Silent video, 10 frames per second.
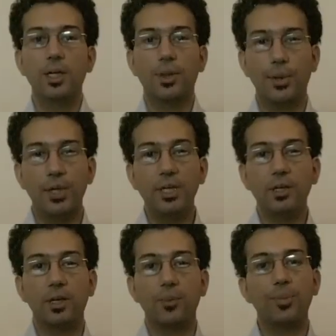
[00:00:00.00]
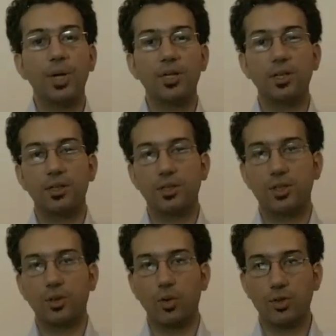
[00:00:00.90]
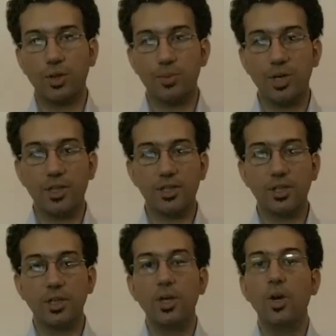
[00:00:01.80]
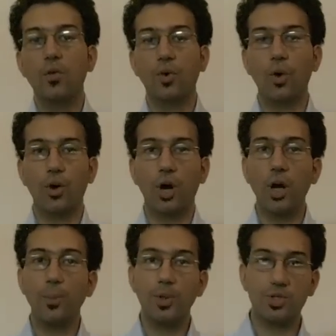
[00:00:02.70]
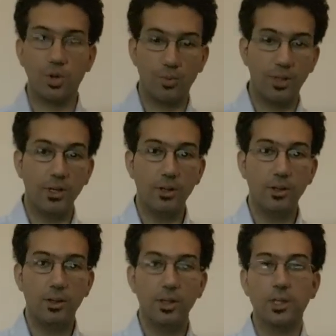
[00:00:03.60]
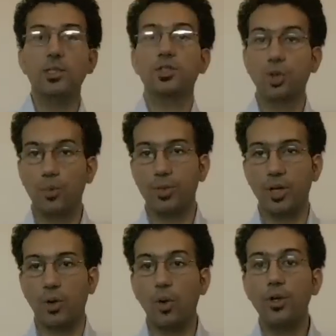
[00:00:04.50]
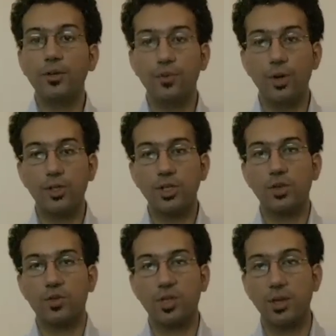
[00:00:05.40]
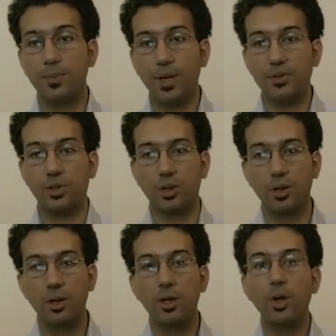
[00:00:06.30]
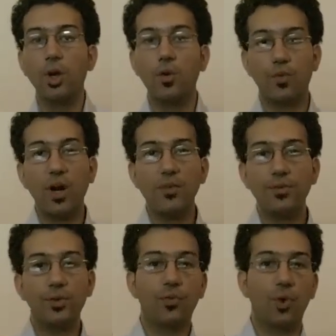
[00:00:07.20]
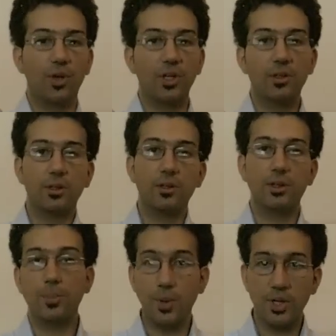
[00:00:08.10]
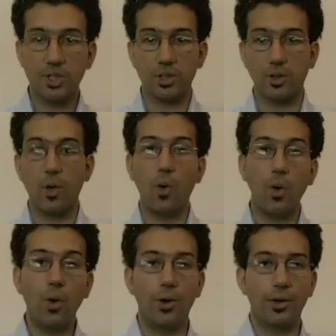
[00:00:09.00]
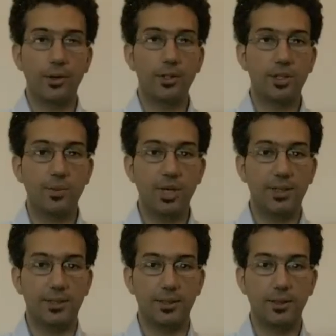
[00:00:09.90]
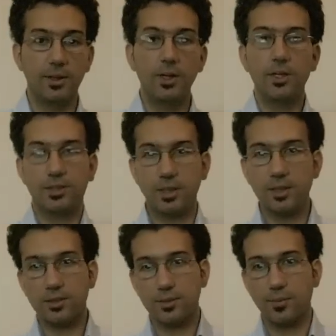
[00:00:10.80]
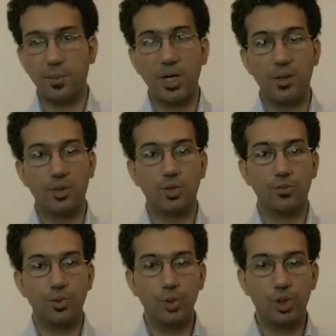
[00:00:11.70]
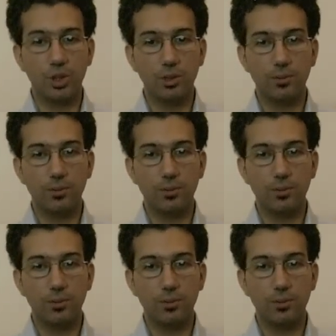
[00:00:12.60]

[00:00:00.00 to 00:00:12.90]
3. Impaired addition or subtraction. 4. Hypersomnia, insomnia or inversion of sleep pattern. 5. Euphoria, depression or irritability. 6. Mild confusion,